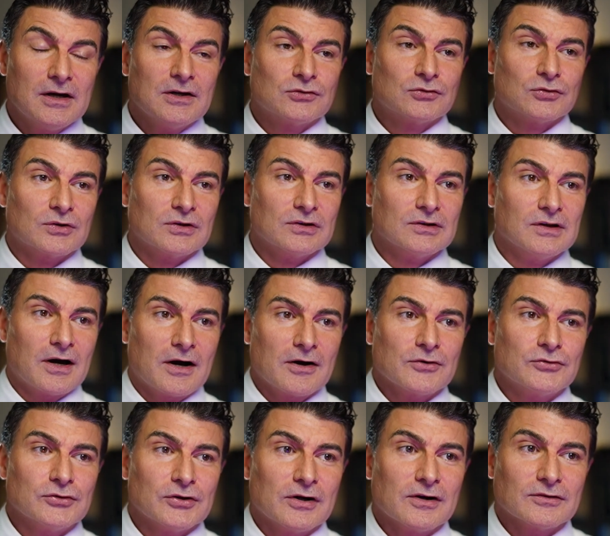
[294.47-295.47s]
So the
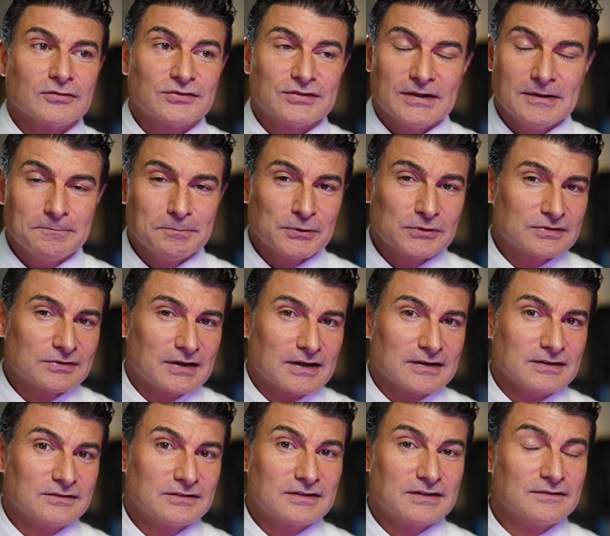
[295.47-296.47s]
larger our sample
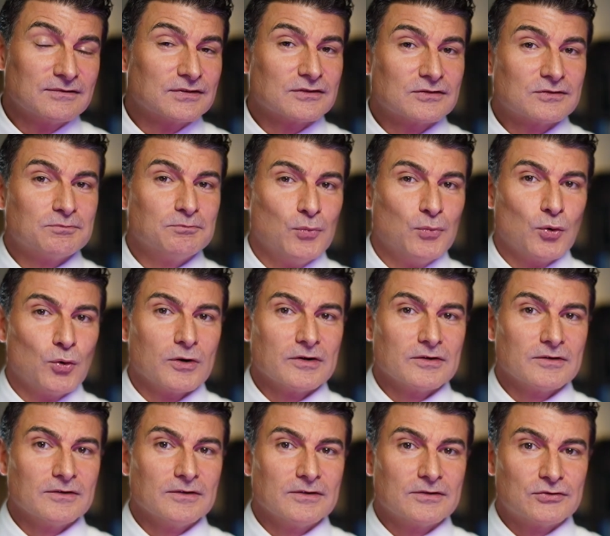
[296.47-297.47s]
size gives us
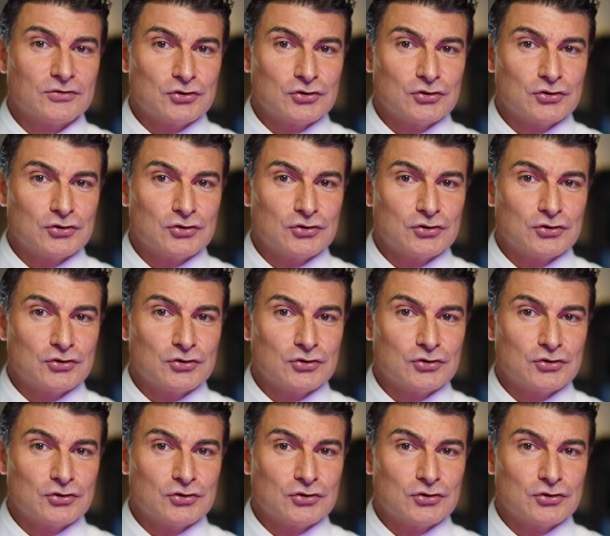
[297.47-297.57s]
more